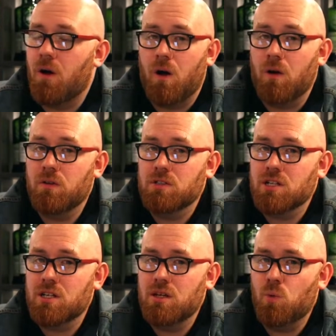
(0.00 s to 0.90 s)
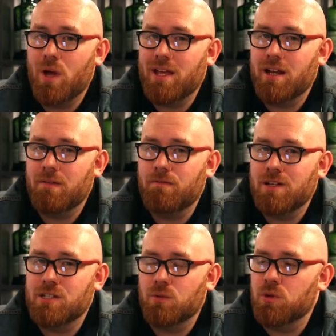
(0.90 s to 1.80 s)
honestly weirdly
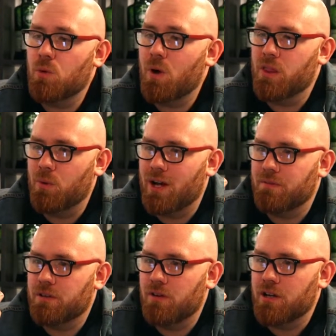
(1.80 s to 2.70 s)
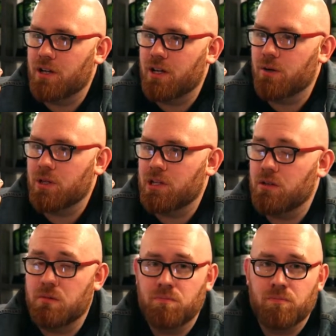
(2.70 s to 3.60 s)
fitting with the weather we're having right now in